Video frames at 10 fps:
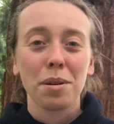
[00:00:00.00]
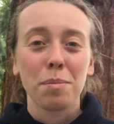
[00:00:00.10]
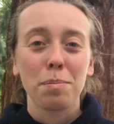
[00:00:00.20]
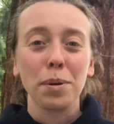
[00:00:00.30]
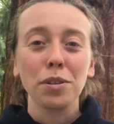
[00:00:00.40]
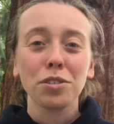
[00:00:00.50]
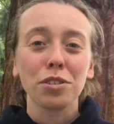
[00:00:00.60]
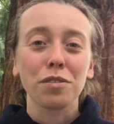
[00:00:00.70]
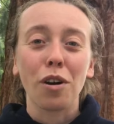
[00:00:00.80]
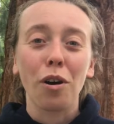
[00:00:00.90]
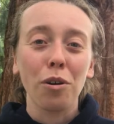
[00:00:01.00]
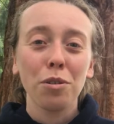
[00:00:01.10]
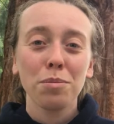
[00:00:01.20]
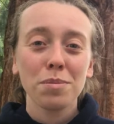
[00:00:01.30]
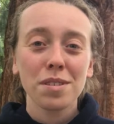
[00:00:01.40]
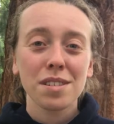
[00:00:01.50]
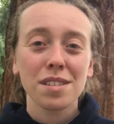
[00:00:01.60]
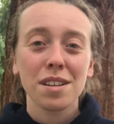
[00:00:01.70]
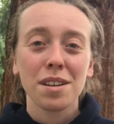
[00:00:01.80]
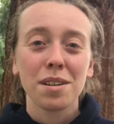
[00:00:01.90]
builder of homes,
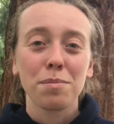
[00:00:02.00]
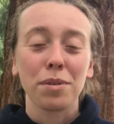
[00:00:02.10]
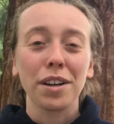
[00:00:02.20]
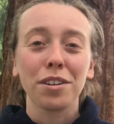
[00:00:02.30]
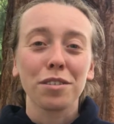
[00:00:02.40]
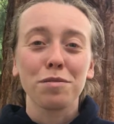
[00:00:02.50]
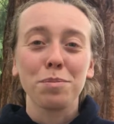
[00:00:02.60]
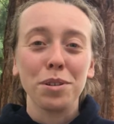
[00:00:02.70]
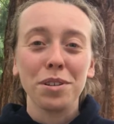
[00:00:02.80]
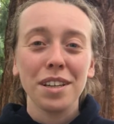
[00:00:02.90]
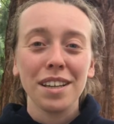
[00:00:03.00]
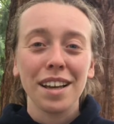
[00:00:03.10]
bringer of beauty,